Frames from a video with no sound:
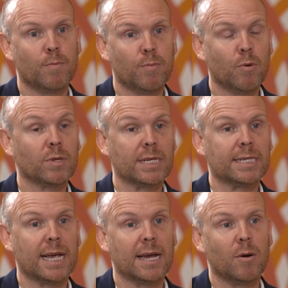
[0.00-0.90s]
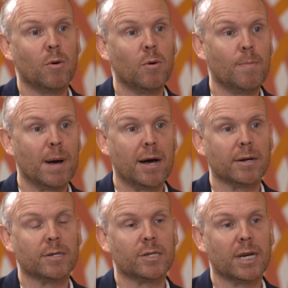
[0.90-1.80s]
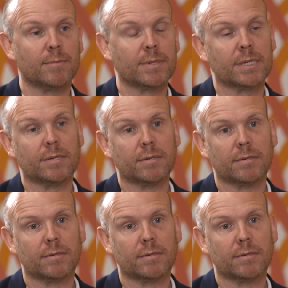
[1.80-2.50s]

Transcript: broadly say all partnerships